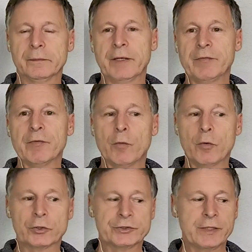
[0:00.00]
even
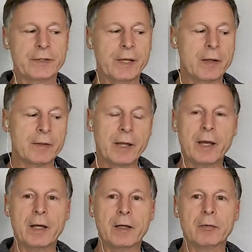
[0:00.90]
worse than they are
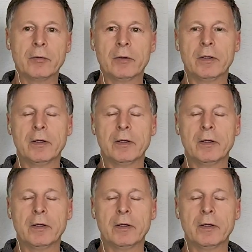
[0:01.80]
now,